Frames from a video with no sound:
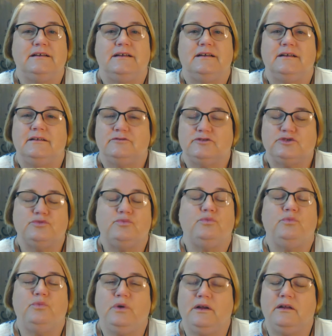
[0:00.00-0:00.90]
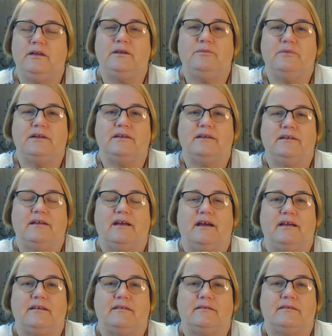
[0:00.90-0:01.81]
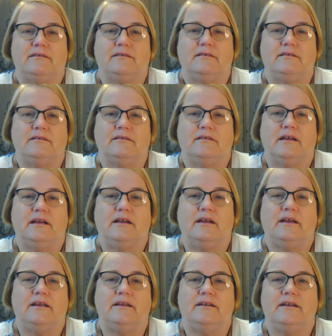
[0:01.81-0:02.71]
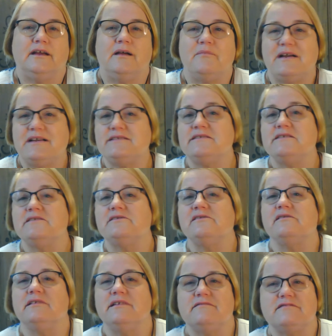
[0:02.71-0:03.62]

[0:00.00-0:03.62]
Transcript: Was really, really nice. And my sister lives